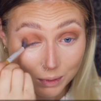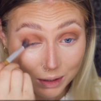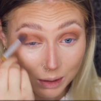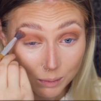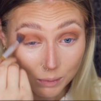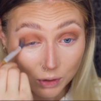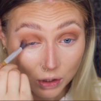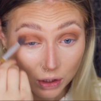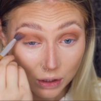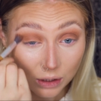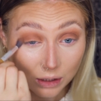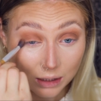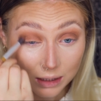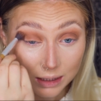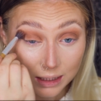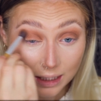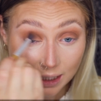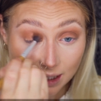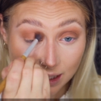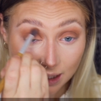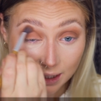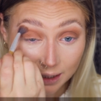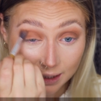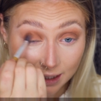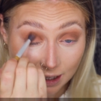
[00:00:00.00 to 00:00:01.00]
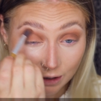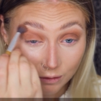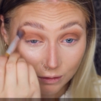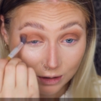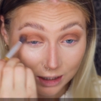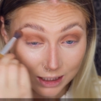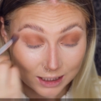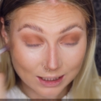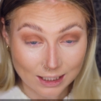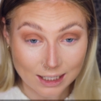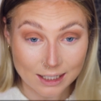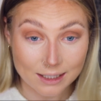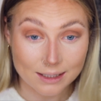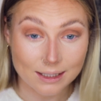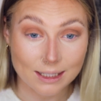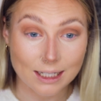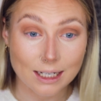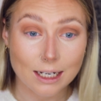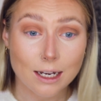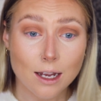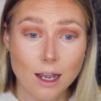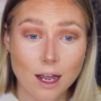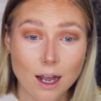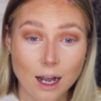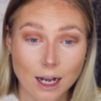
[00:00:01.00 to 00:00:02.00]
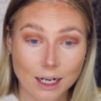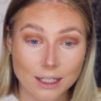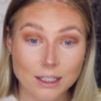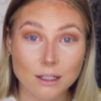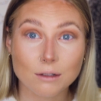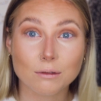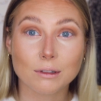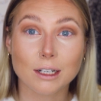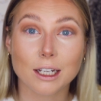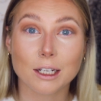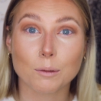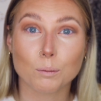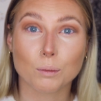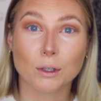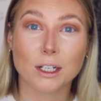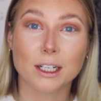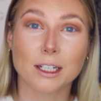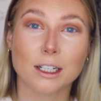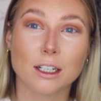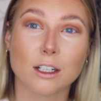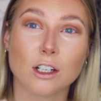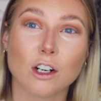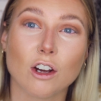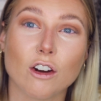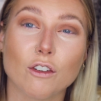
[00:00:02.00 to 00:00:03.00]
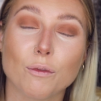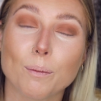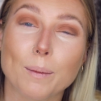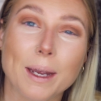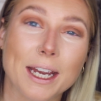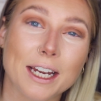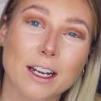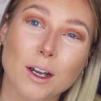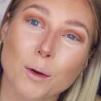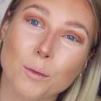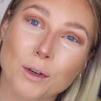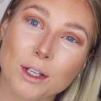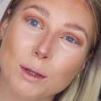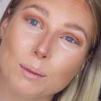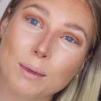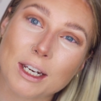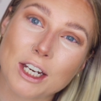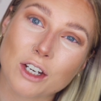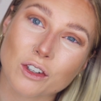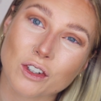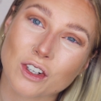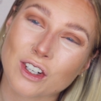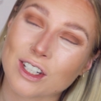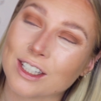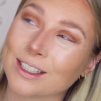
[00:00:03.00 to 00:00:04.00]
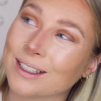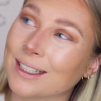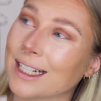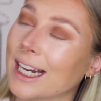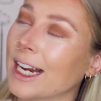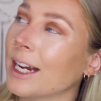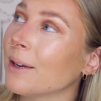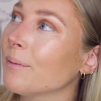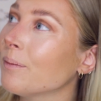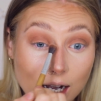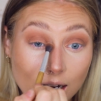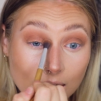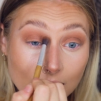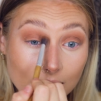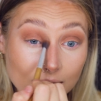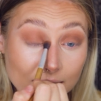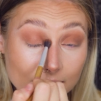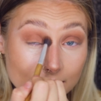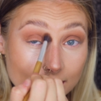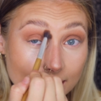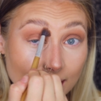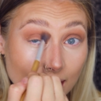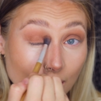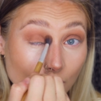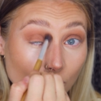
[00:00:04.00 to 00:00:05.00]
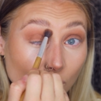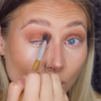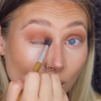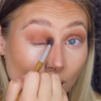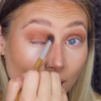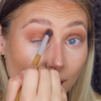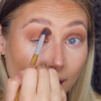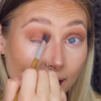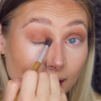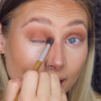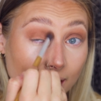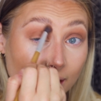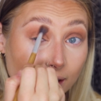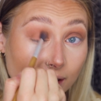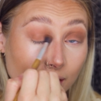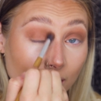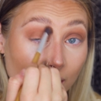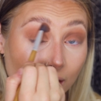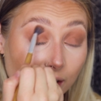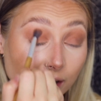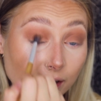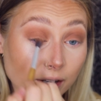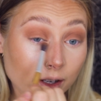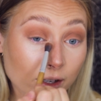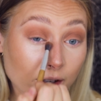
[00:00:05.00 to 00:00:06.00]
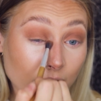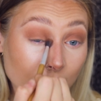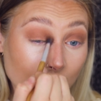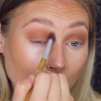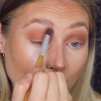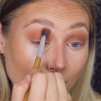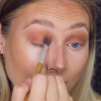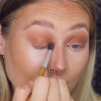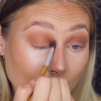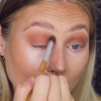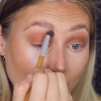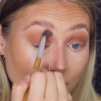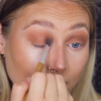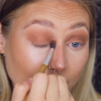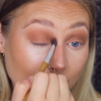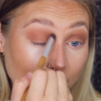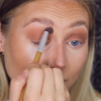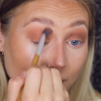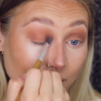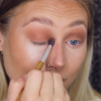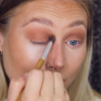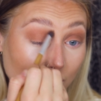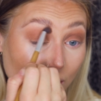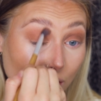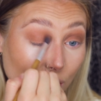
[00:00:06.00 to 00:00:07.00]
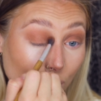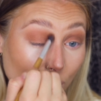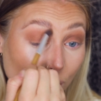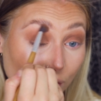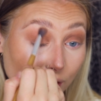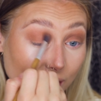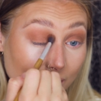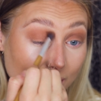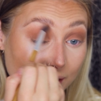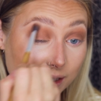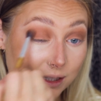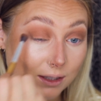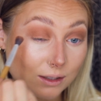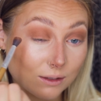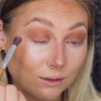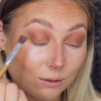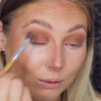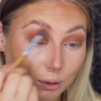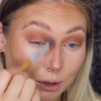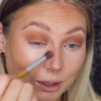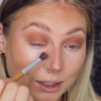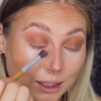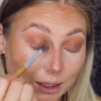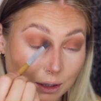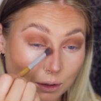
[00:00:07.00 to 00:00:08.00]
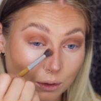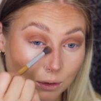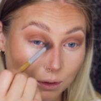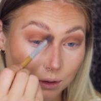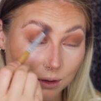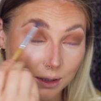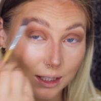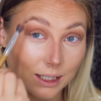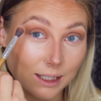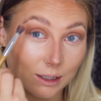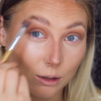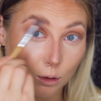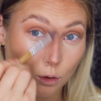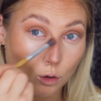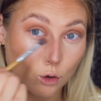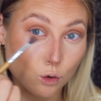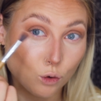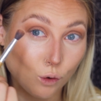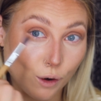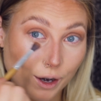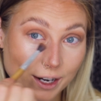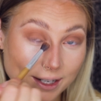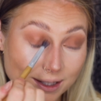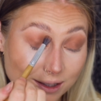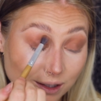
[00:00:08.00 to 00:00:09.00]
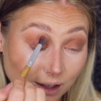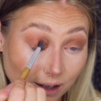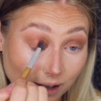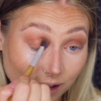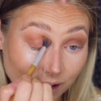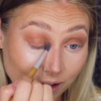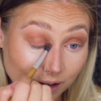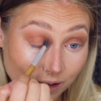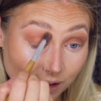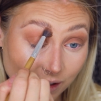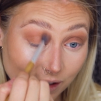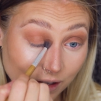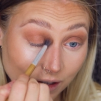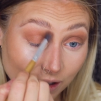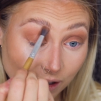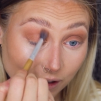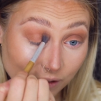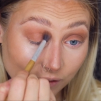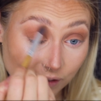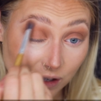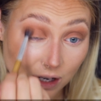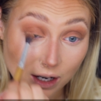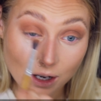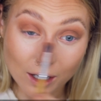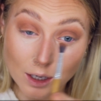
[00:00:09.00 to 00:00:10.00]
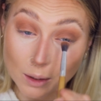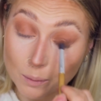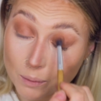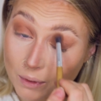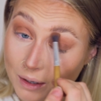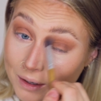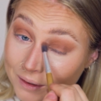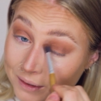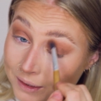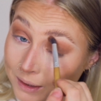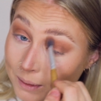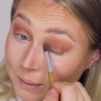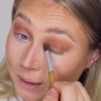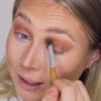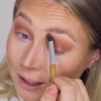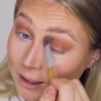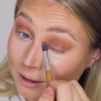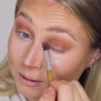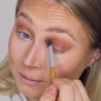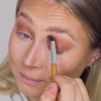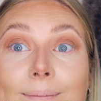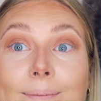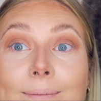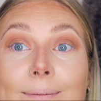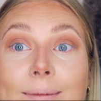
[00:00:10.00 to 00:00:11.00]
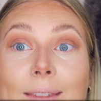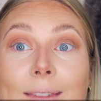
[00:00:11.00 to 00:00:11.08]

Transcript: when I'm on holiday I get really lazy. I don't like bringing a lot of makeup with me on holiday. I like to get right in the little crease, what's it called, the little crater of your eyebrow as well.